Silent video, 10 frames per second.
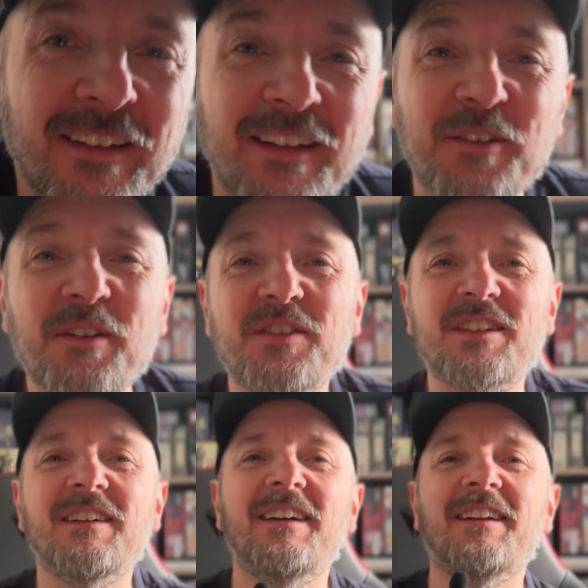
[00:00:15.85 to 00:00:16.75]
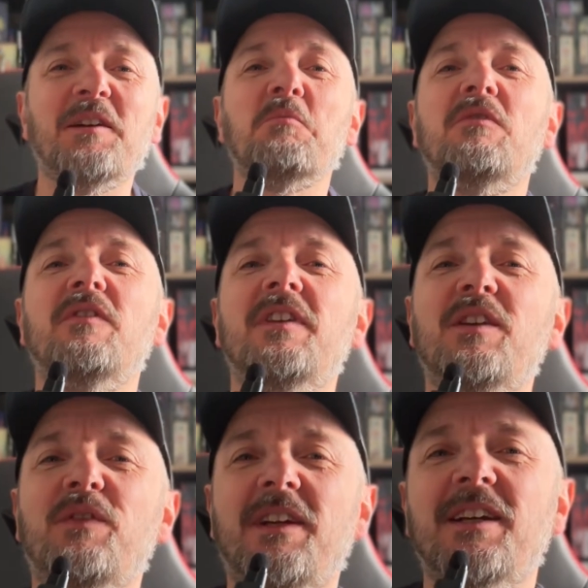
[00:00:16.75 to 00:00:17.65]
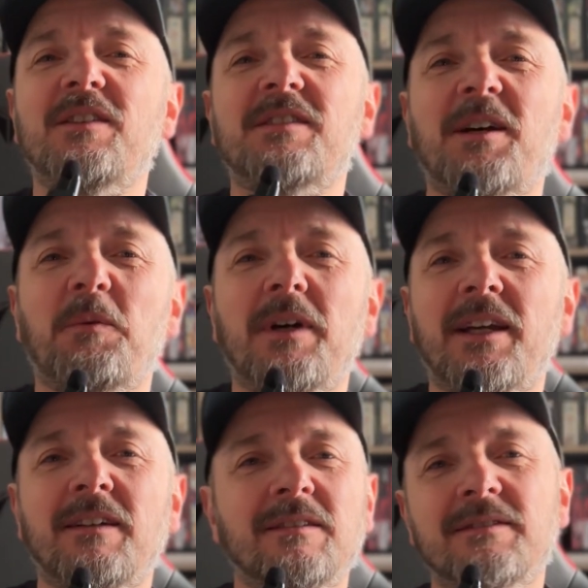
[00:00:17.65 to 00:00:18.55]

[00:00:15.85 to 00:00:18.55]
Now, I've started a number of these videos that way